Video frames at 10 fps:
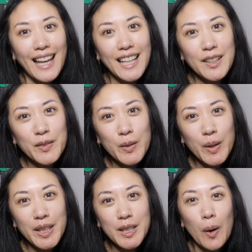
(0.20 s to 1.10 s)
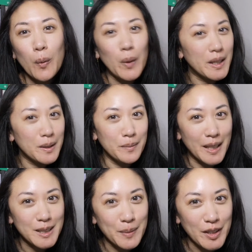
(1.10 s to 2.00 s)
Hey everyone, welcome
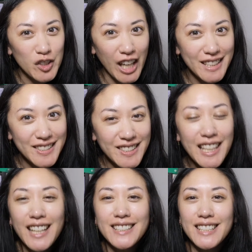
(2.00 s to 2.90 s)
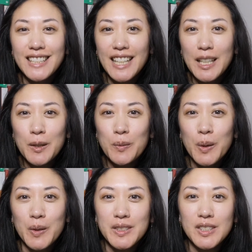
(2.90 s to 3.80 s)
back to my channel. Today
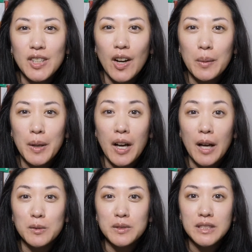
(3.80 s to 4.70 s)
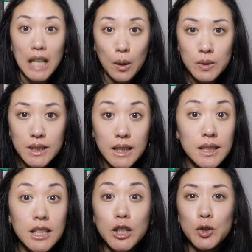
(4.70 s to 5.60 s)
we're going to talk about how doubt
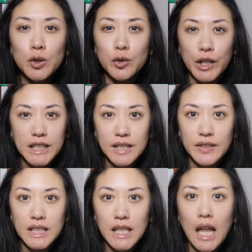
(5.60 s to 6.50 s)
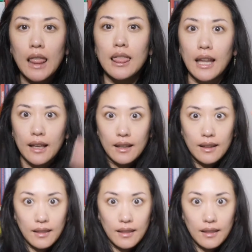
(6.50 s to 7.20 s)
can kill your creativity like